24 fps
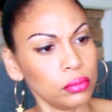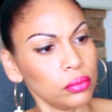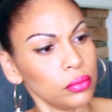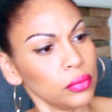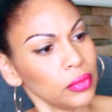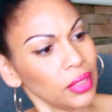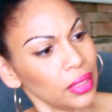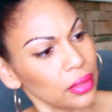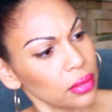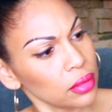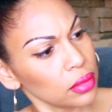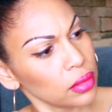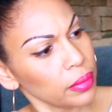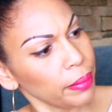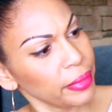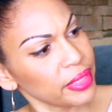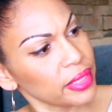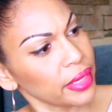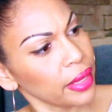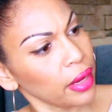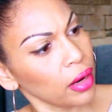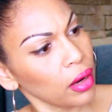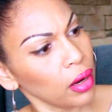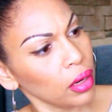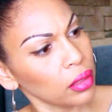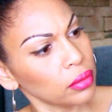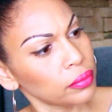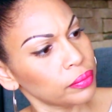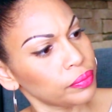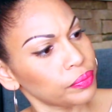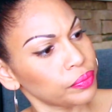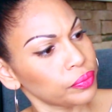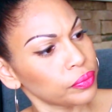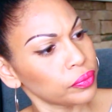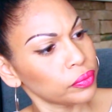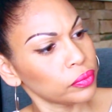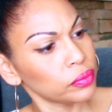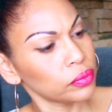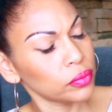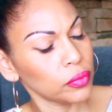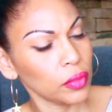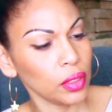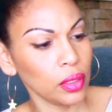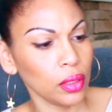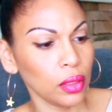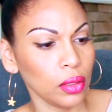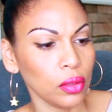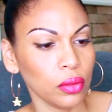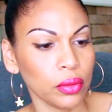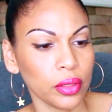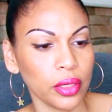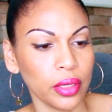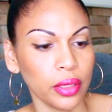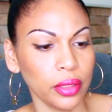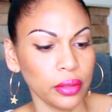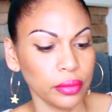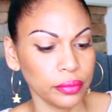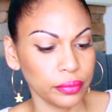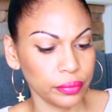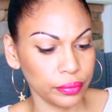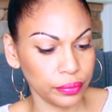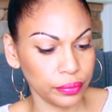This is a mascara. Okay.